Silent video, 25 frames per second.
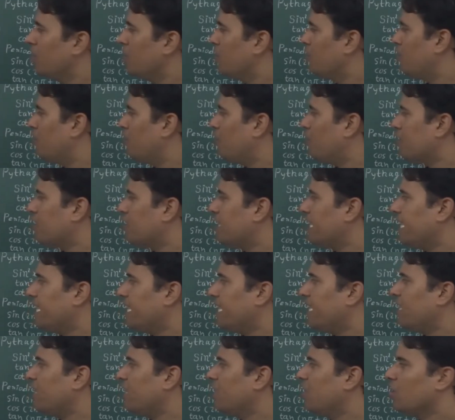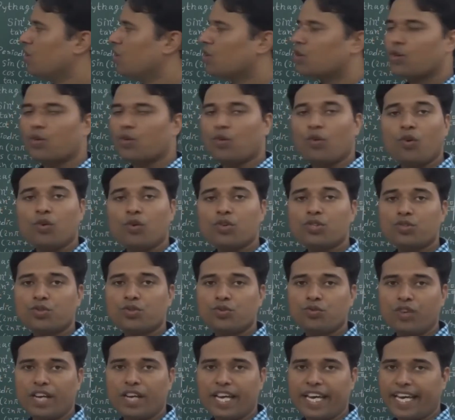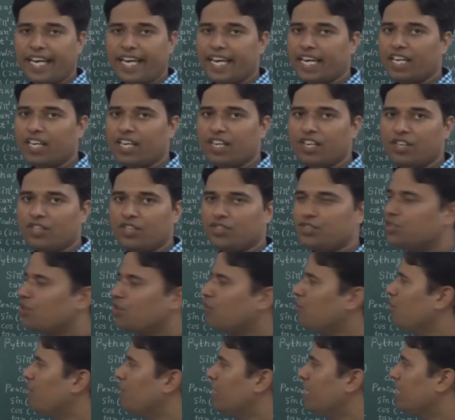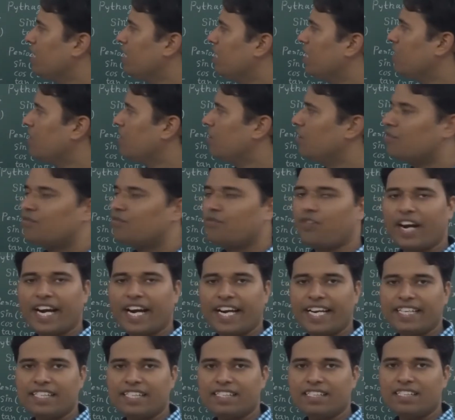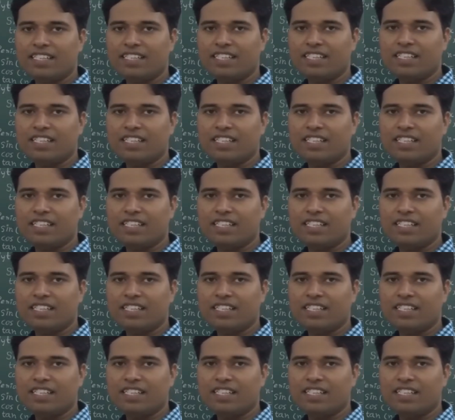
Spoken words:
For the cos 2a, you will find